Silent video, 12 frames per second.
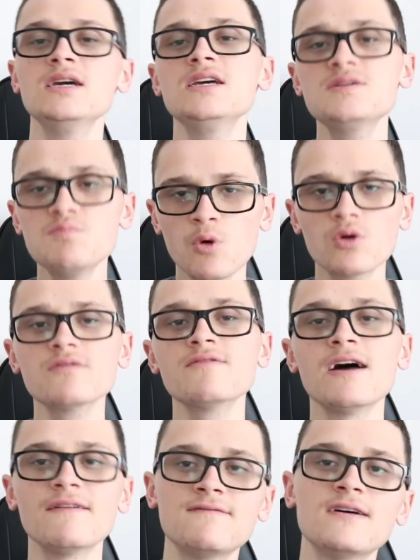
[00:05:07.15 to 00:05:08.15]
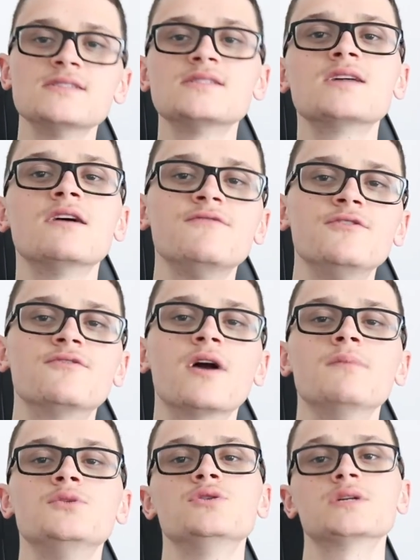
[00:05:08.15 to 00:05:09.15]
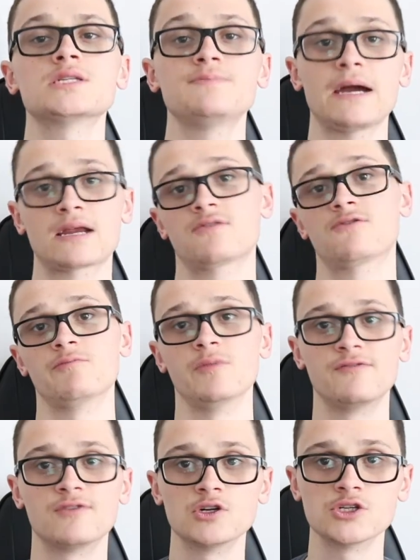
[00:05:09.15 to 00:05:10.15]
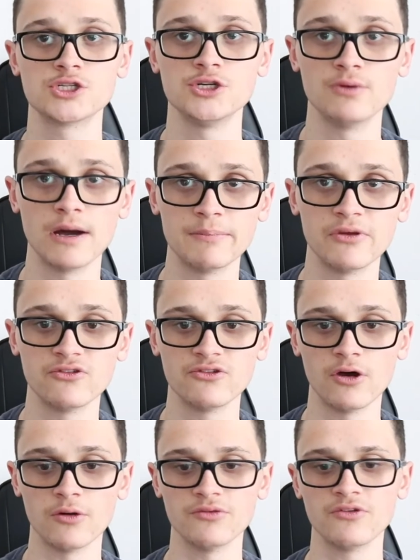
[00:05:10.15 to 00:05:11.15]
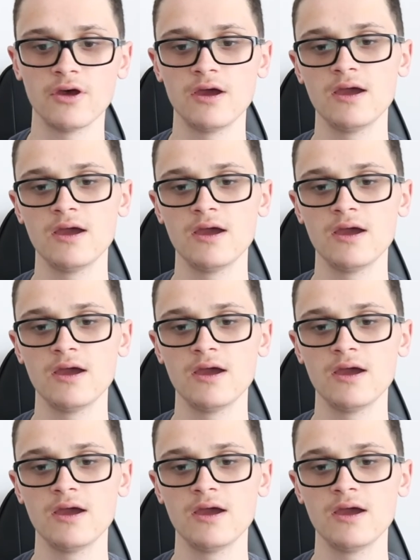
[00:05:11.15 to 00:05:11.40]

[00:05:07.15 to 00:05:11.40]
is more of that fun stuff you've come to expect from the first two episodes.